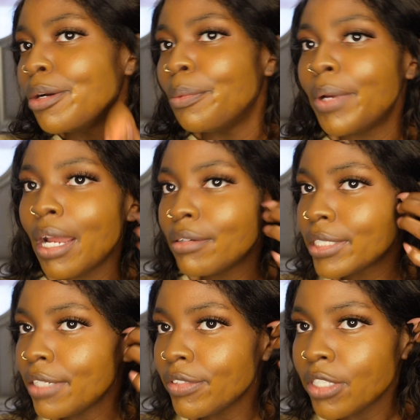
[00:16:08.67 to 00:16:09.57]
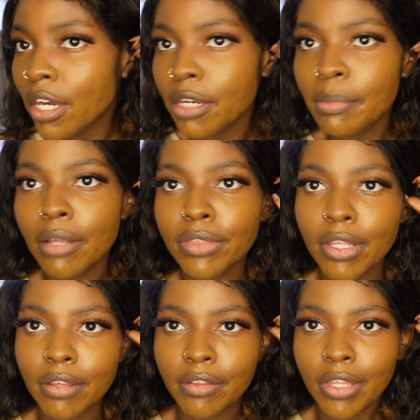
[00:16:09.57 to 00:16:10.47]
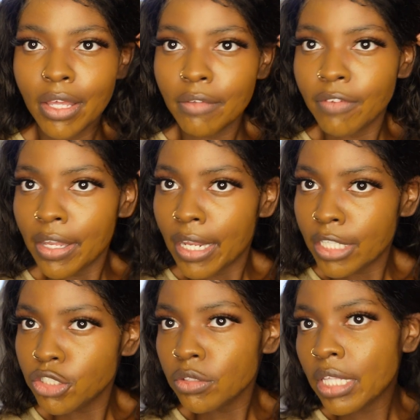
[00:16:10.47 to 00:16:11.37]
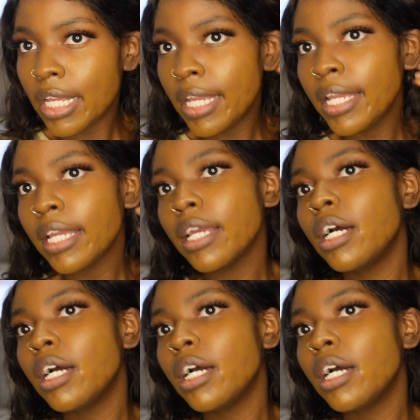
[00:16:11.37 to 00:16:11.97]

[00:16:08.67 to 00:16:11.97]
when I was even talking about the financial thing,